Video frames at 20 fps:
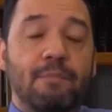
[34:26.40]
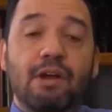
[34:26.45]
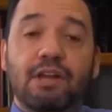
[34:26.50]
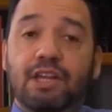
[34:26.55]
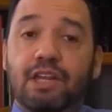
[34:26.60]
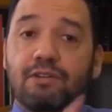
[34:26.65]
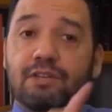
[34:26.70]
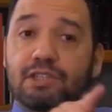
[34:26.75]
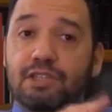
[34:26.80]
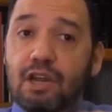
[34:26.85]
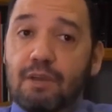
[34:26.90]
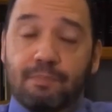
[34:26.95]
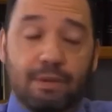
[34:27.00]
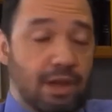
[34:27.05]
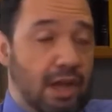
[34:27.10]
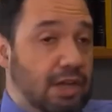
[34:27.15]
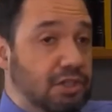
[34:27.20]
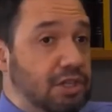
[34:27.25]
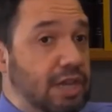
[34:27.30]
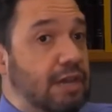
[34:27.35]
But I did start,
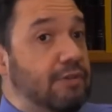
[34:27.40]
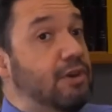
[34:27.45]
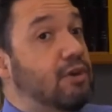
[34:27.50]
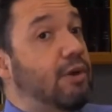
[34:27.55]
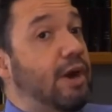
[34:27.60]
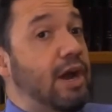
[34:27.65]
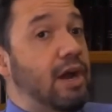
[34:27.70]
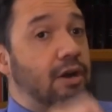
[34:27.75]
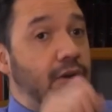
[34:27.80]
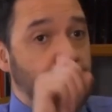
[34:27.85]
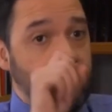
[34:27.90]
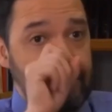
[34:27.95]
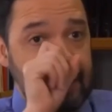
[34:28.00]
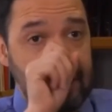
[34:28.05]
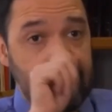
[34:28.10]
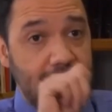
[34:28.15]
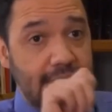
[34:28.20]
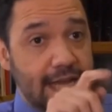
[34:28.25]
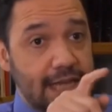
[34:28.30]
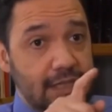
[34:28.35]
but I also had to require a
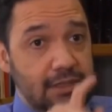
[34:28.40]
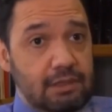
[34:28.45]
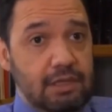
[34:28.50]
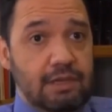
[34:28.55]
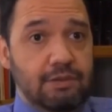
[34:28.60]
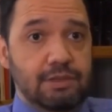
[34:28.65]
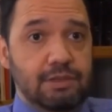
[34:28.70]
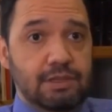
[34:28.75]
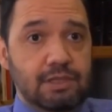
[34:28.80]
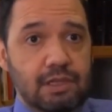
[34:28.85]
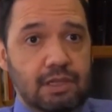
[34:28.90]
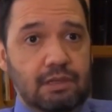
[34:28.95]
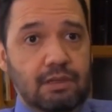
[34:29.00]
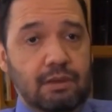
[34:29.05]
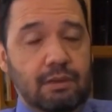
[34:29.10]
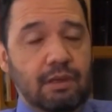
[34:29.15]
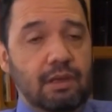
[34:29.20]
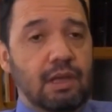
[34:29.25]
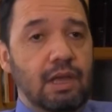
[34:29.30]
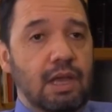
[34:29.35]
reading class. That was
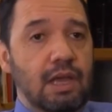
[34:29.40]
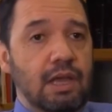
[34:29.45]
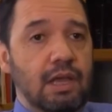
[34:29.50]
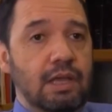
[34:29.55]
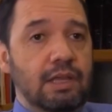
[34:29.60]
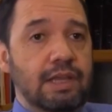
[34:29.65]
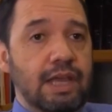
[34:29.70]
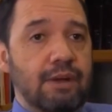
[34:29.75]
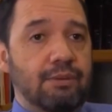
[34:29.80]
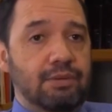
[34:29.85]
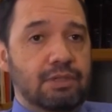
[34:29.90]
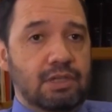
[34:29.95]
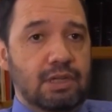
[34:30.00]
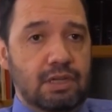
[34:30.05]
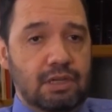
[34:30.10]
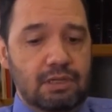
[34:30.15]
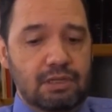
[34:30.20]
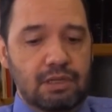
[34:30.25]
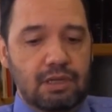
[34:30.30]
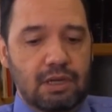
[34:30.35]
a, that was
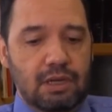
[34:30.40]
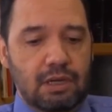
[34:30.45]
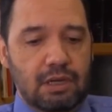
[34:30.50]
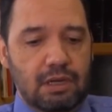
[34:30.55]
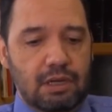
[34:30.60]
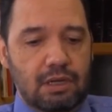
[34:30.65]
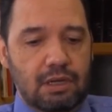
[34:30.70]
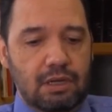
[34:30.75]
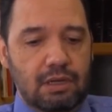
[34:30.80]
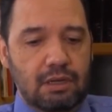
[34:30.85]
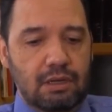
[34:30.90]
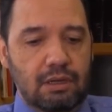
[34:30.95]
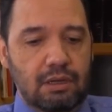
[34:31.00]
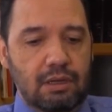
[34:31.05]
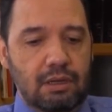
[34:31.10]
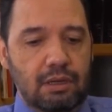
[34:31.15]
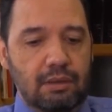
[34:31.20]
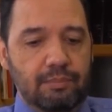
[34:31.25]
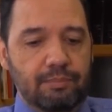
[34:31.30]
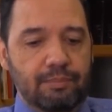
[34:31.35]
a, uh,
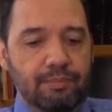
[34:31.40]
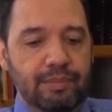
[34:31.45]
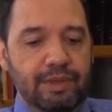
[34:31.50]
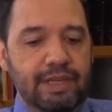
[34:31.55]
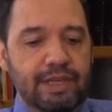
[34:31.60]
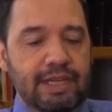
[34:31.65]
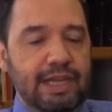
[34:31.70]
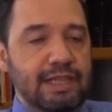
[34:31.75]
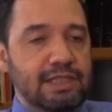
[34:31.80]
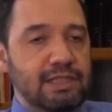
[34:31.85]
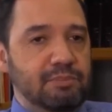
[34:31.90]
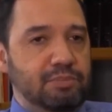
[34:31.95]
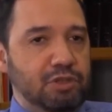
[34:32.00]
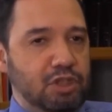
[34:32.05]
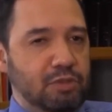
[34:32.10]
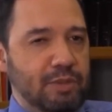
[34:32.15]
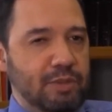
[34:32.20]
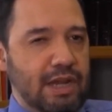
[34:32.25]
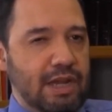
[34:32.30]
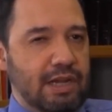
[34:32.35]
we did get some
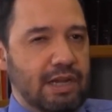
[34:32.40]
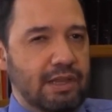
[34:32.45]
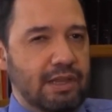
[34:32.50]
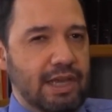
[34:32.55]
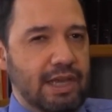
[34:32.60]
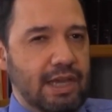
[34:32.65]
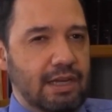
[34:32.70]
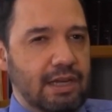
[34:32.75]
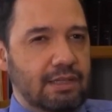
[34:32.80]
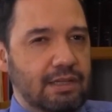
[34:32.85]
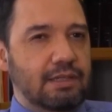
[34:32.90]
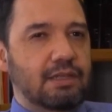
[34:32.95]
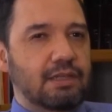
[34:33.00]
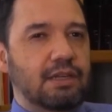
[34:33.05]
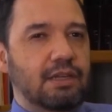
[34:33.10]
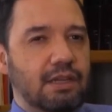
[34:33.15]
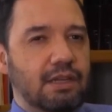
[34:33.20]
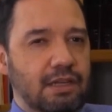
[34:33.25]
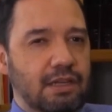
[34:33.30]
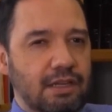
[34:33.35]
pushback on that.
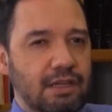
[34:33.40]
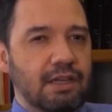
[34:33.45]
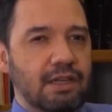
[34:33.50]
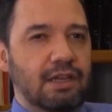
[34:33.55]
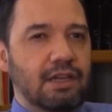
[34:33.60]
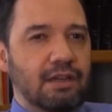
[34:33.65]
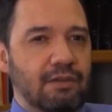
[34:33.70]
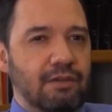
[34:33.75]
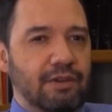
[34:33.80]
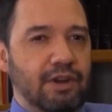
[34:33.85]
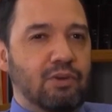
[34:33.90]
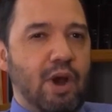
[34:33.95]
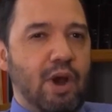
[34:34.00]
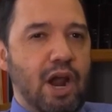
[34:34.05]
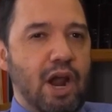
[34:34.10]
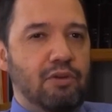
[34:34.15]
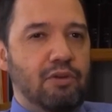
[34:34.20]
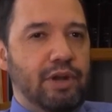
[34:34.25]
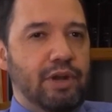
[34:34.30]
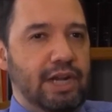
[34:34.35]
Hmm.
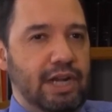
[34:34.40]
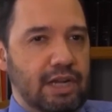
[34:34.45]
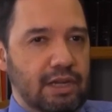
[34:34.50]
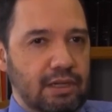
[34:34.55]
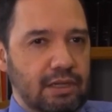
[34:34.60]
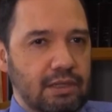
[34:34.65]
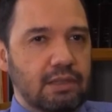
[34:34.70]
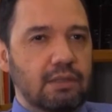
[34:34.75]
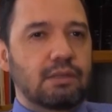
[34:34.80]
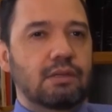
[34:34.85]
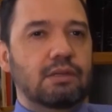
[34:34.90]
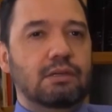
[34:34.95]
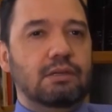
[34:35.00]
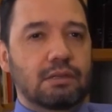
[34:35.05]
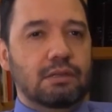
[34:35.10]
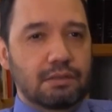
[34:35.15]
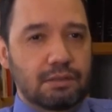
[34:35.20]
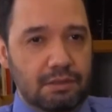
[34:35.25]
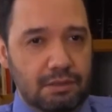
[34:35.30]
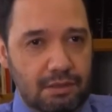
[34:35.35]
Required reading.
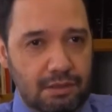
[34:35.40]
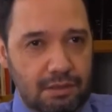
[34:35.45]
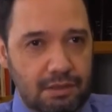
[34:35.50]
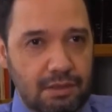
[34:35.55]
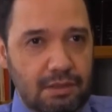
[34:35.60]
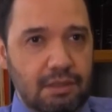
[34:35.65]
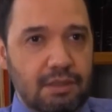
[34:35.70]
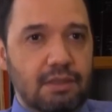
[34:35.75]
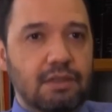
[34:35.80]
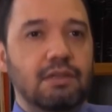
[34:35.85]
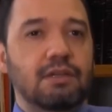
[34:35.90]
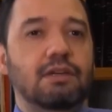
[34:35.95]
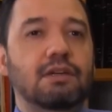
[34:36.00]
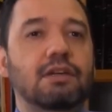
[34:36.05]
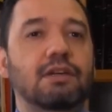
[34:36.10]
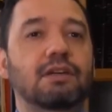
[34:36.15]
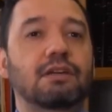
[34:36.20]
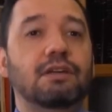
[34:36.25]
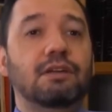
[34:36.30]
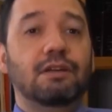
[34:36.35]

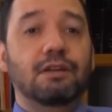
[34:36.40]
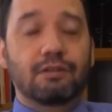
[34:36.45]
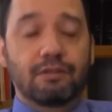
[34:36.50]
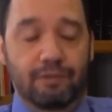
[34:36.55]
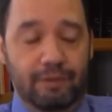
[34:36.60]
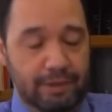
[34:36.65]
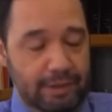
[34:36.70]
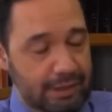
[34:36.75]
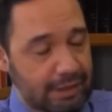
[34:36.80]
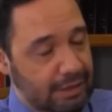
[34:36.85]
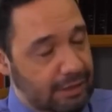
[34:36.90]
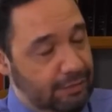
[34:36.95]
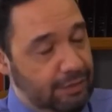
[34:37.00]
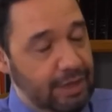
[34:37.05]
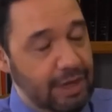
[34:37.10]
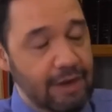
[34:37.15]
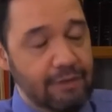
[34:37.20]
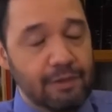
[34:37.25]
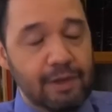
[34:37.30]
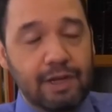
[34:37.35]
Requiring.
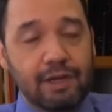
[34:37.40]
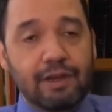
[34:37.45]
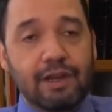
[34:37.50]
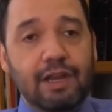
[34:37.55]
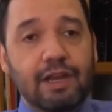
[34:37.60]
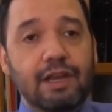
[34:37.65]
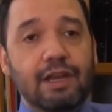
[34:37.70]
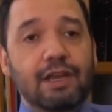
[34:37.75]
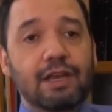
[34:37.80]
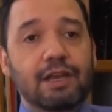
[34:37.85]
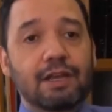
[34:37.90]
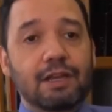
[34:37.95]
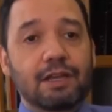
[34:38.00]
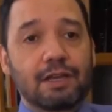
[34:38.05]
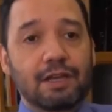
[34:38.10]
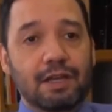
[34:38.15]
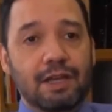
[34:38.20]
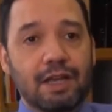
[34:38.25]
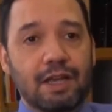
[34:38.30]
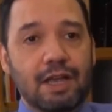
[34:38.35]
People are pushing
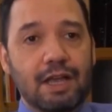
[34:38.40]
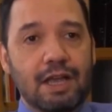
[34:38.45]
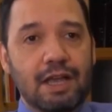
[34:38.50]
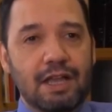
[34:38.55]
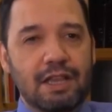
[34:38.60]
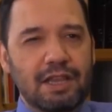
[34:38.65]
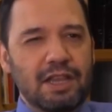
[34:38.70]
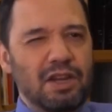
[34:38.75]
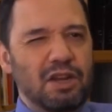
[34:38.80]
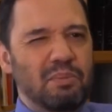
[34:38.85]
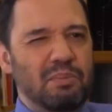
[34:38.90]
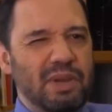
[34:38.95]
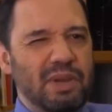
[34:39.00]
back on requiring.